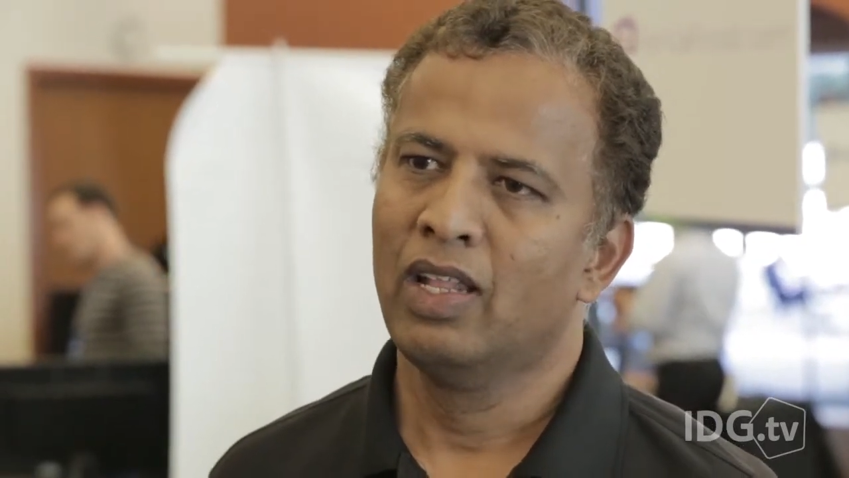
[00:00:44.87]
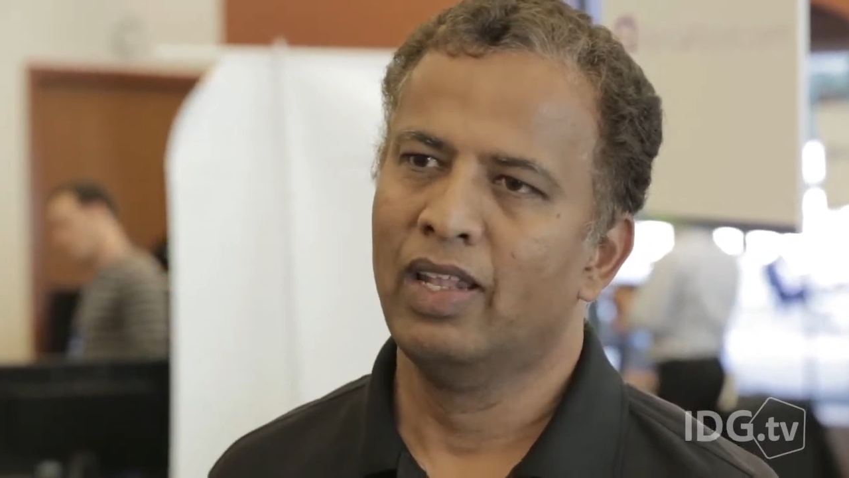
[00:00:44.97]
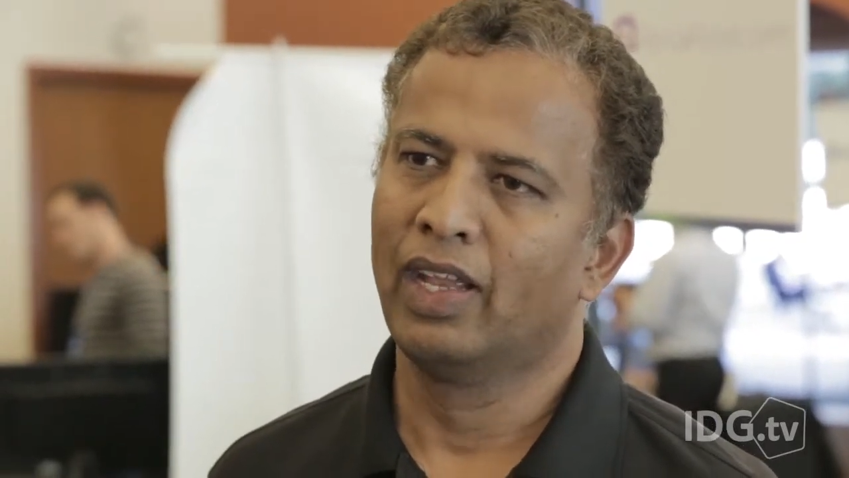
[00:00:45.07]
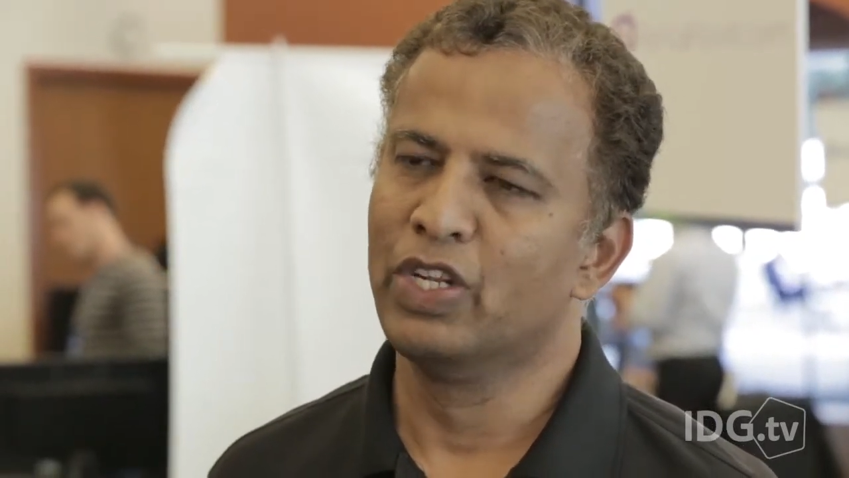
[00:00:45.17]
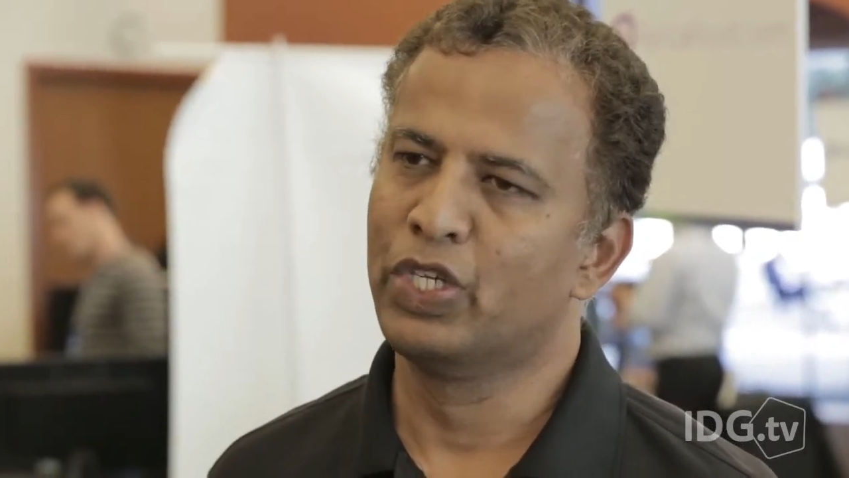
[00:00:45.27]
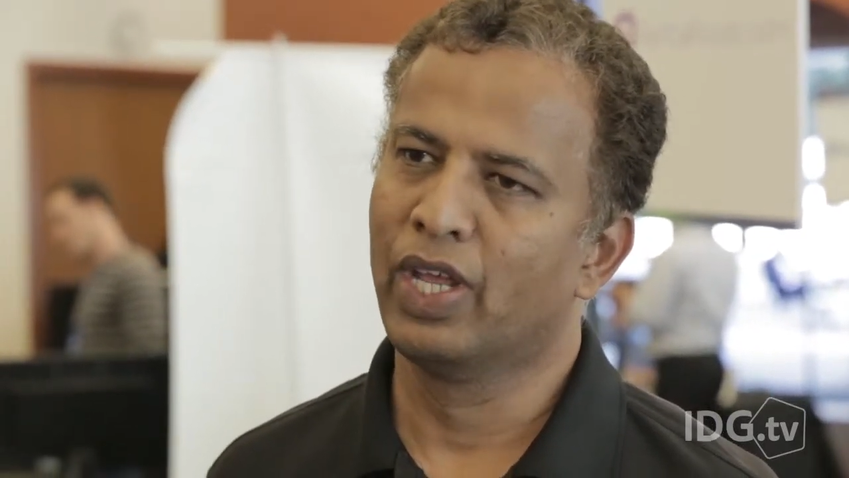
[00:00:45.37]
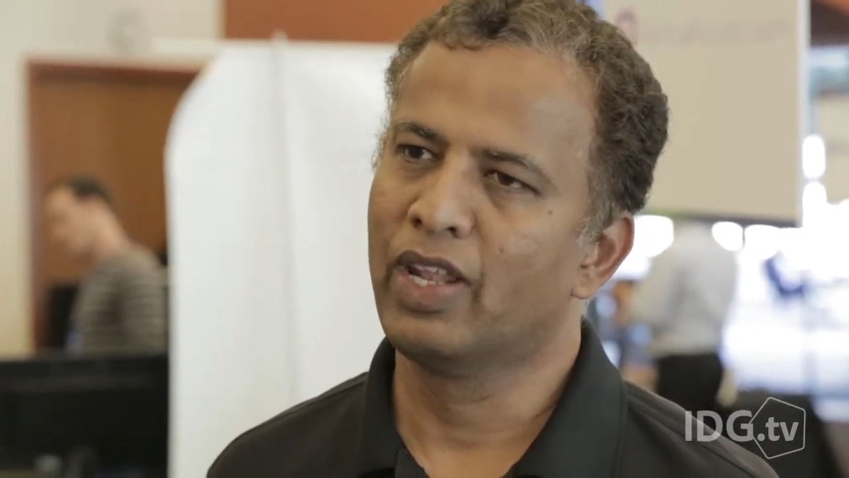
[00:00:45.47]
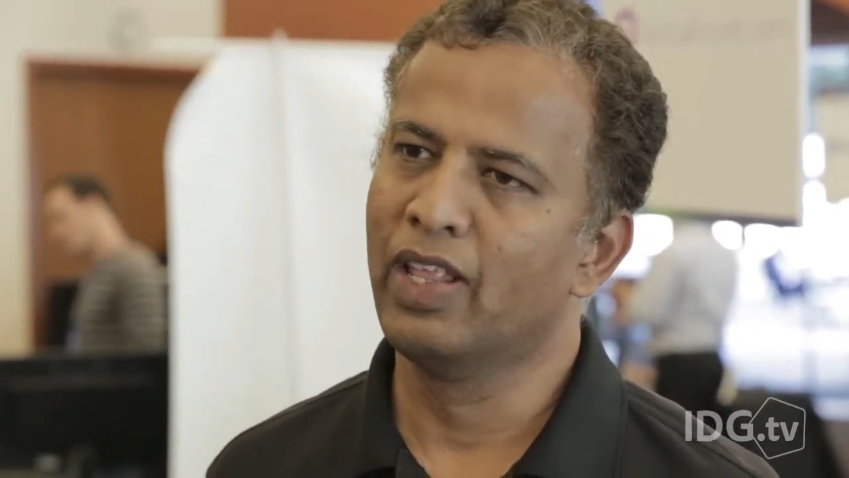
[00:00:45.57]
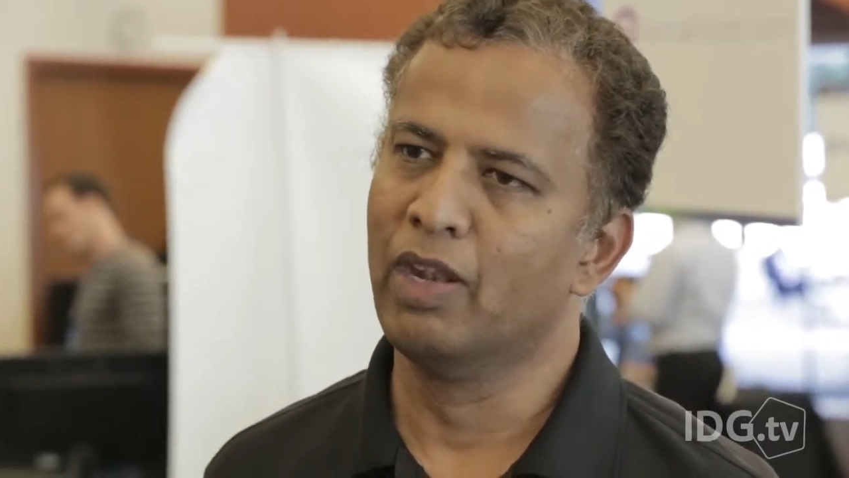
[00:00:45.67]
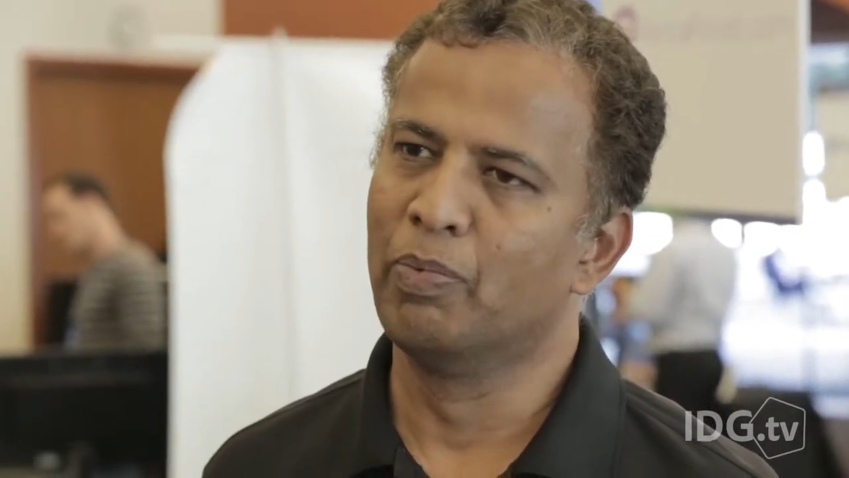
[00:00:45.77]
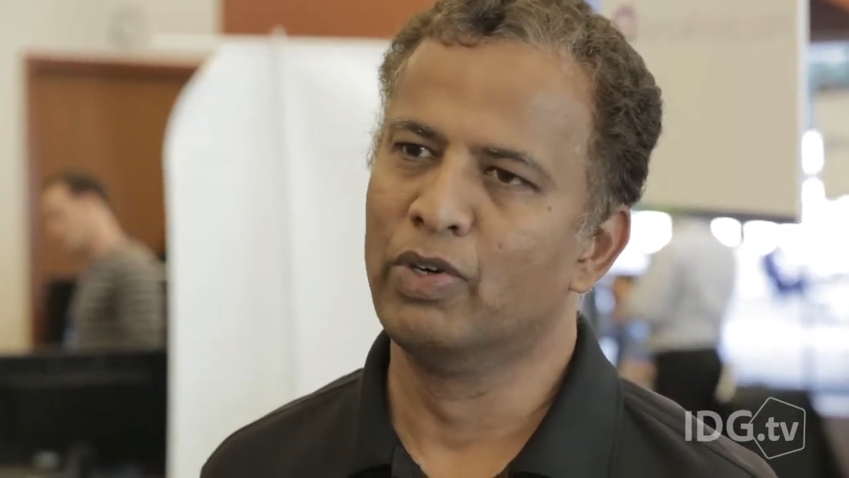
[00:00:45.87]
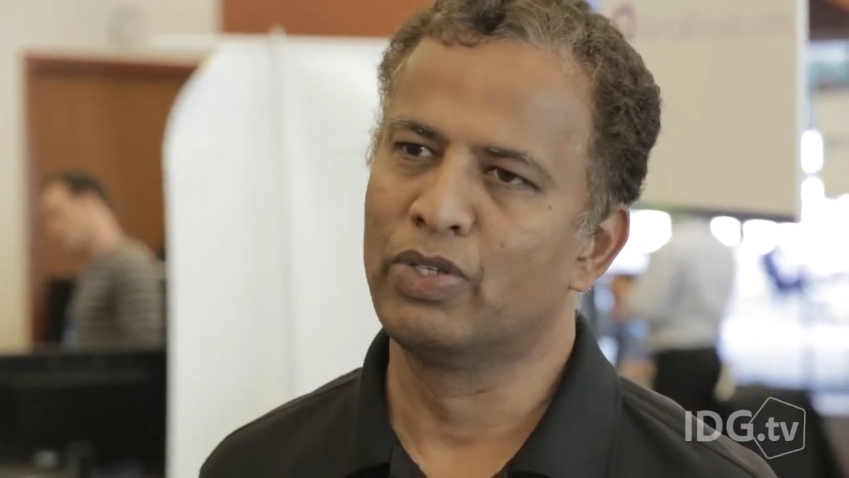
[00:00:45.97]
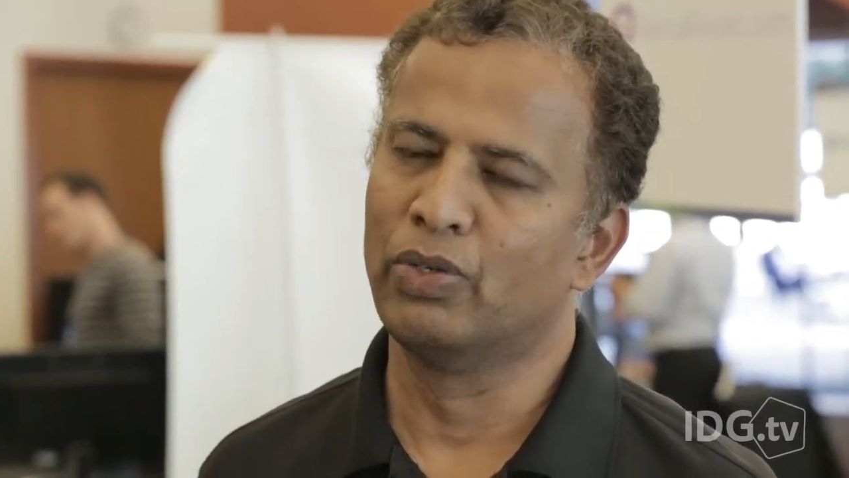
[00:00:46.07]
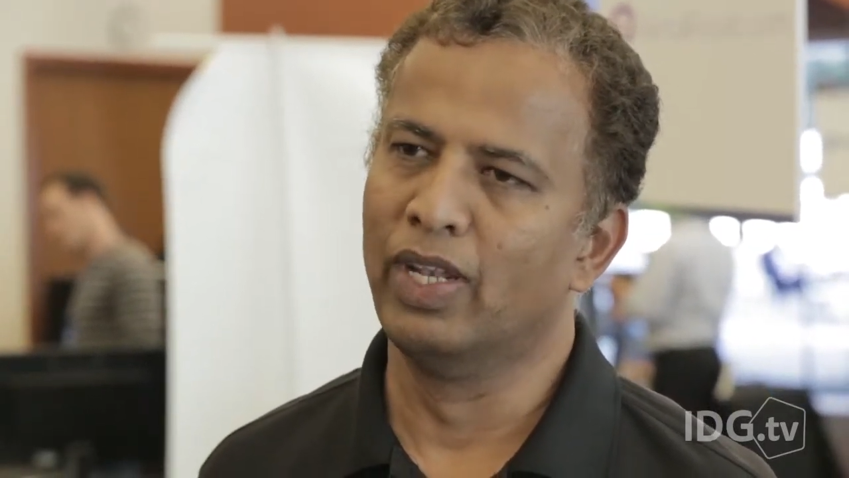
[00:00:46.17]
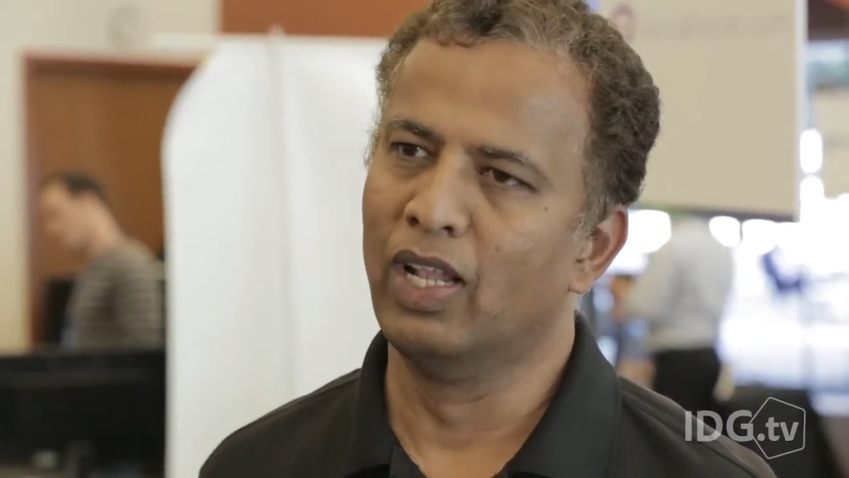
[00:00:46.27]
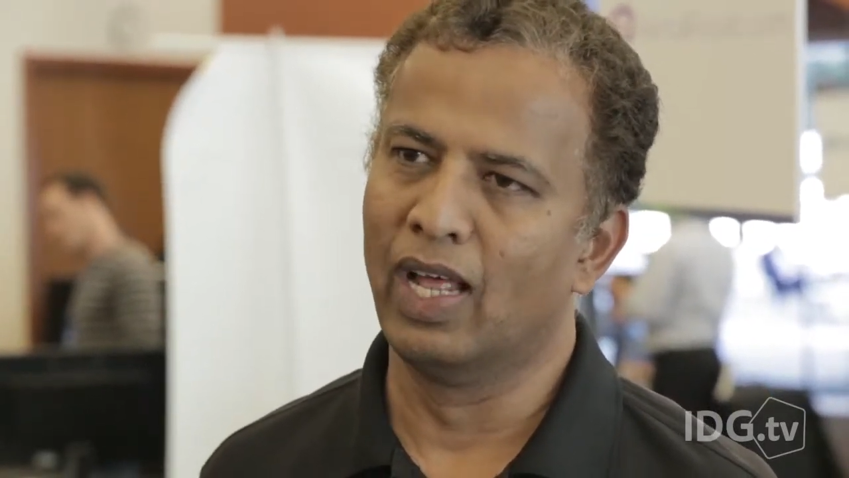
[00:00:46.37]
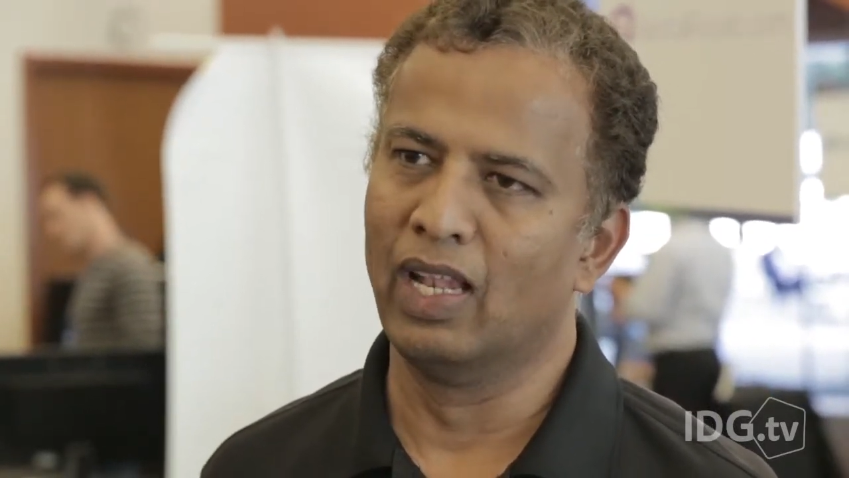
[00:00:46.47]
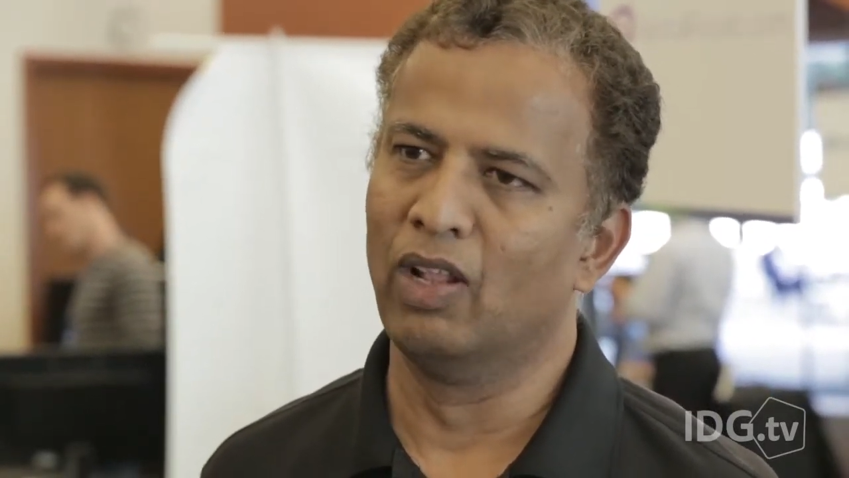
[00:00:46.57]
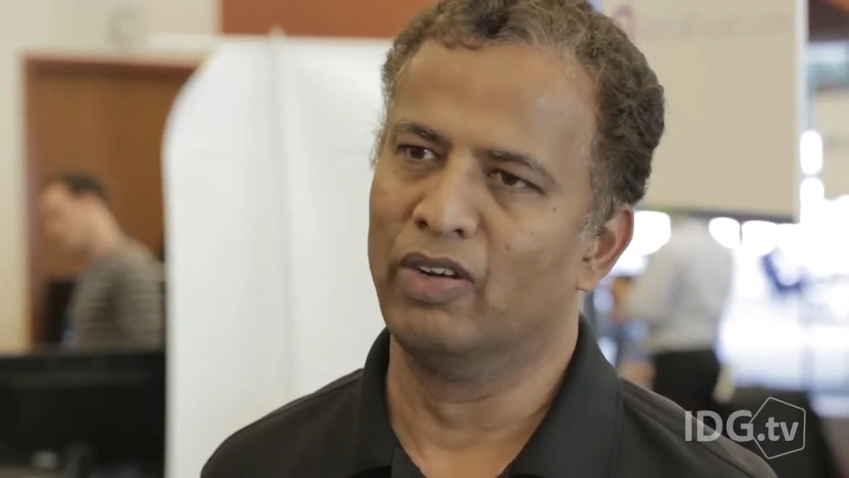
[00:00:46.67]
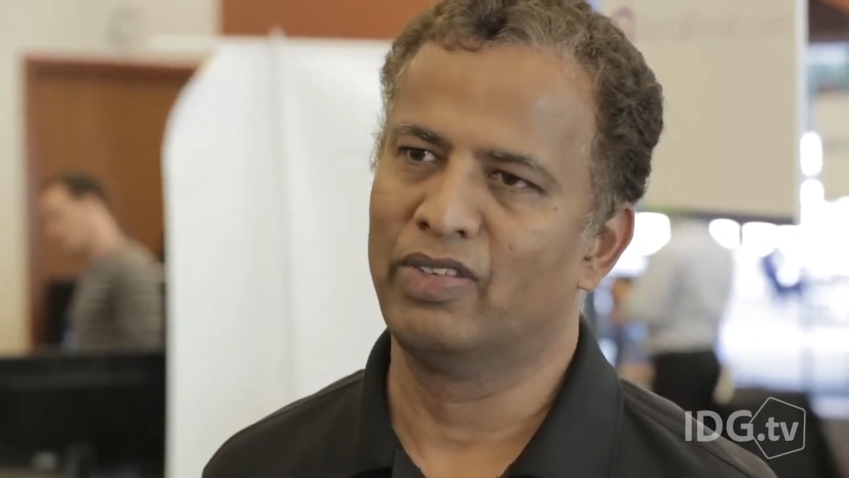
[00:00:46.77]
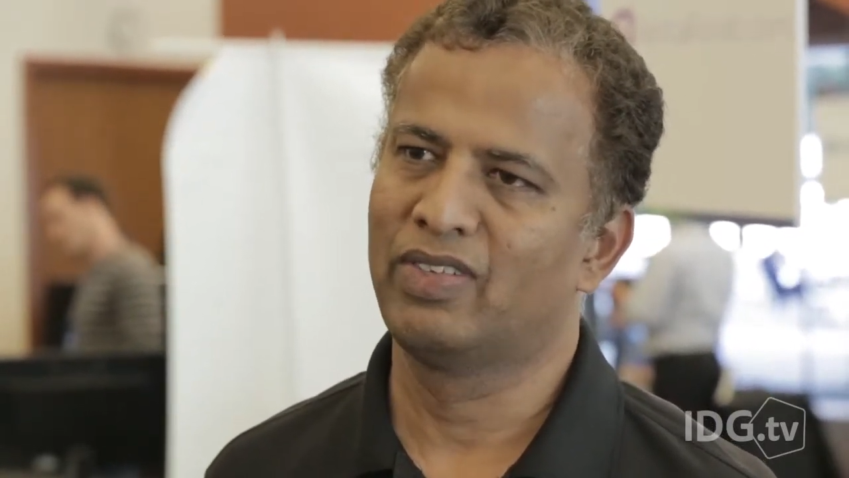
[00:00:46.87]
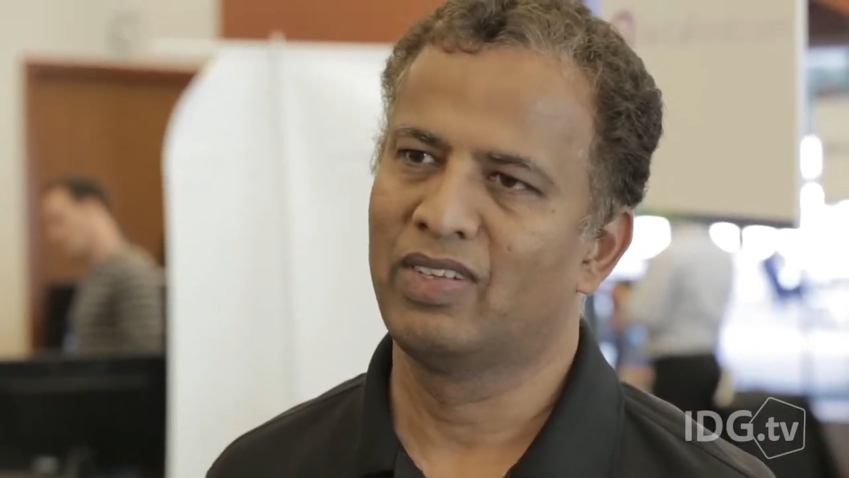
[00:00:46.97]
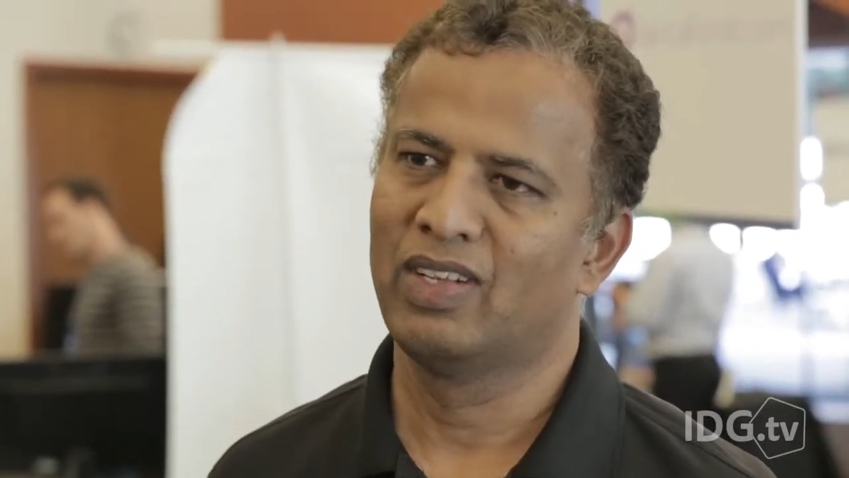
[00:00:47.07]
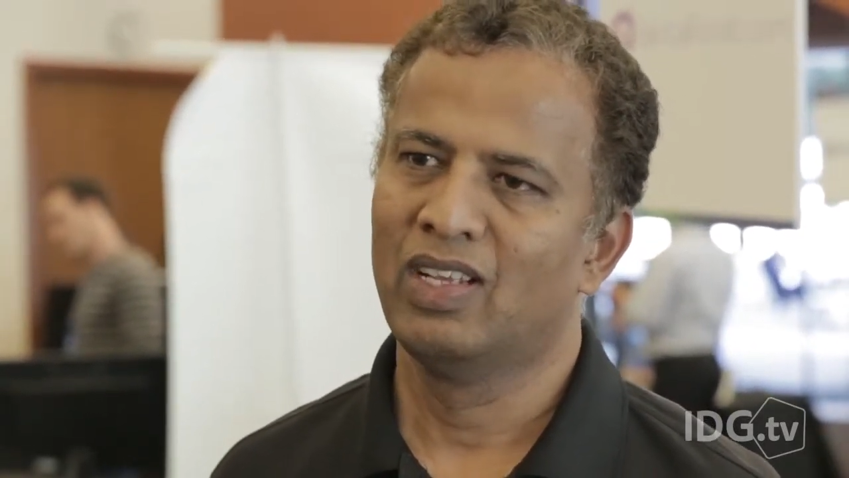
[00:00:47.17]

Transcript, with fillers: they can share their reports to any landlords.